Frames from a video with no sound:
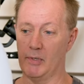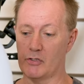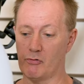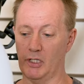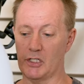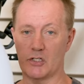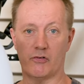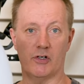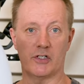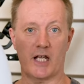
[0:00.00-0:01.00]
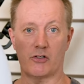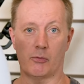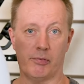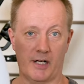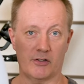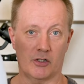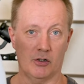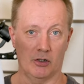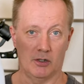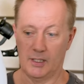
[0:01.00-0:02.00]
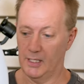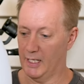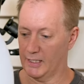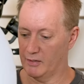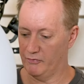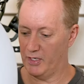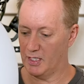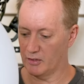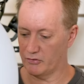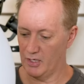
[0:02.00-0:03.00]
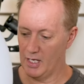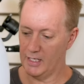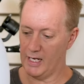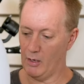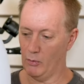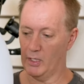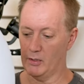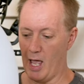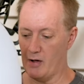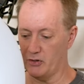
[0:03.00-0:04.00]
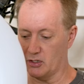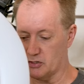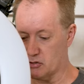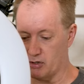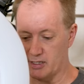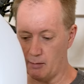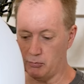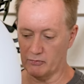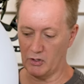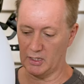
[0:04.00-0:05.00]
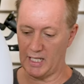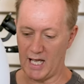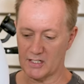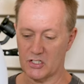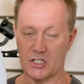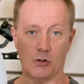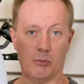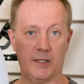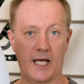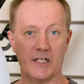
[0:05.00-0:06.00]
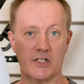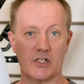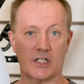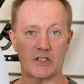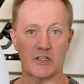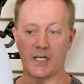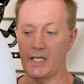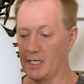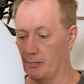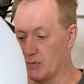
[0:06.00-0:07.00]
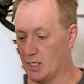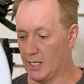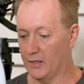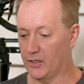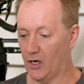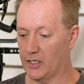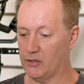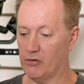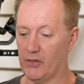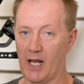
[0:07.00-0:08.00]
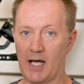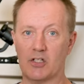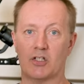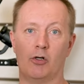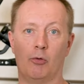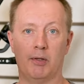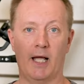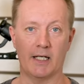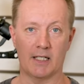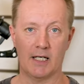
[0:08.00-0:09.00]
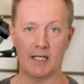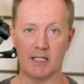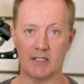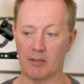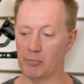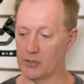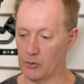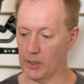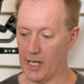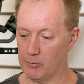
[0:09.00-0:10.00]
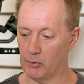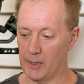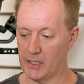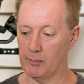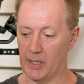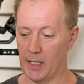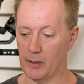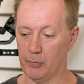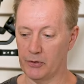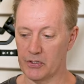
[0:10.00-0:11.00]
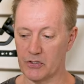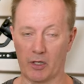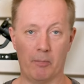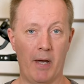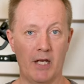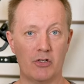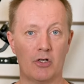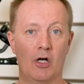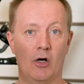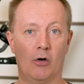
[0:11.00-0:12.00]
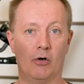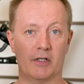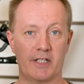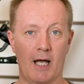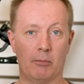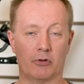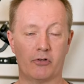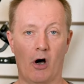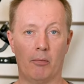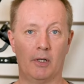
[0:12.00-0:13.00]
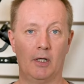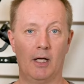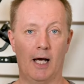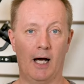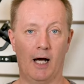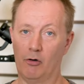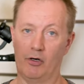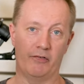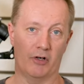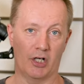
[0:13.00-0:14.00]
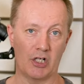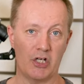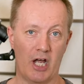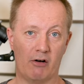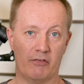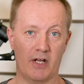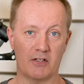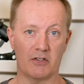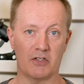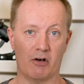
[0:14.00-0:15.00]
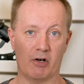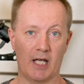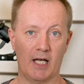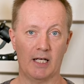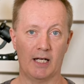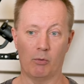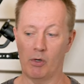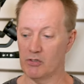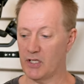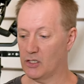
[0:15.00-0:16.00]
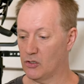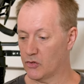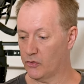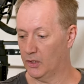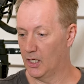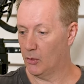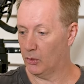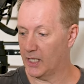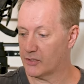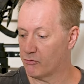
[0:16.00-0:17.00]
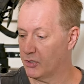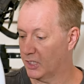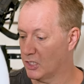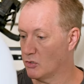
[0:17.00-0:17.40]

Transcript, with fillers: But it's really just for its actual practical uh, convenience. Now, how have I got this rigged up? Well, I've got a large steel plate, as you can see here, and the idea of the large steel plate is simply to enable me to be able to put this on a bench or a tabletop uh, or even on a chair if necessary. Now, where is that useful? Well, that's really